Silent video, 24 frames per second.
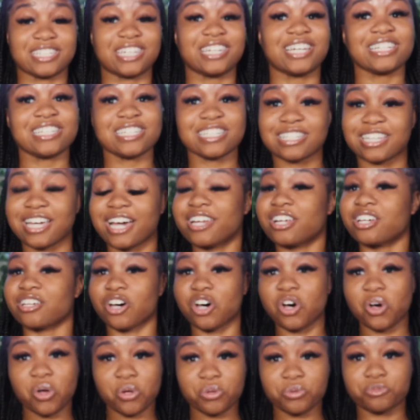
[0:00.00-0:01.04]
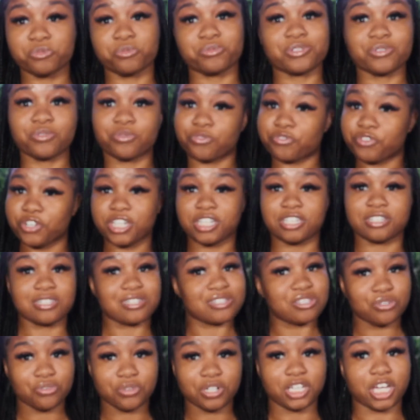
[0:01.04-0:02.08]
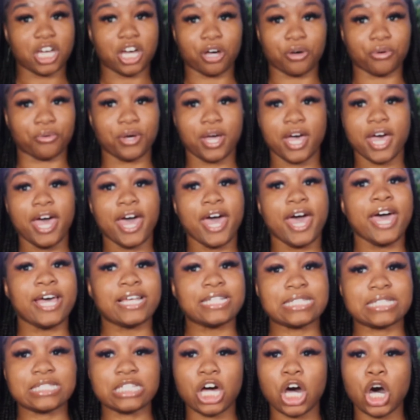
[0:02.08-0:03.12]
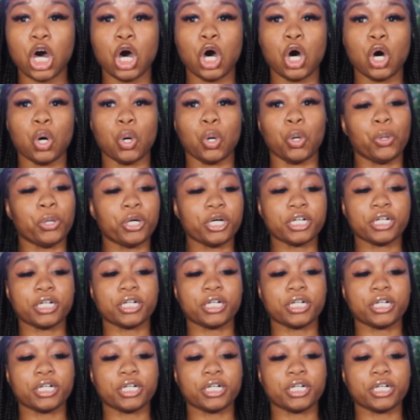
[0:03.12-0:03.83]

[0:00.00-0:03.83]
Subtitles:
And I just got a whole freaking studio. So,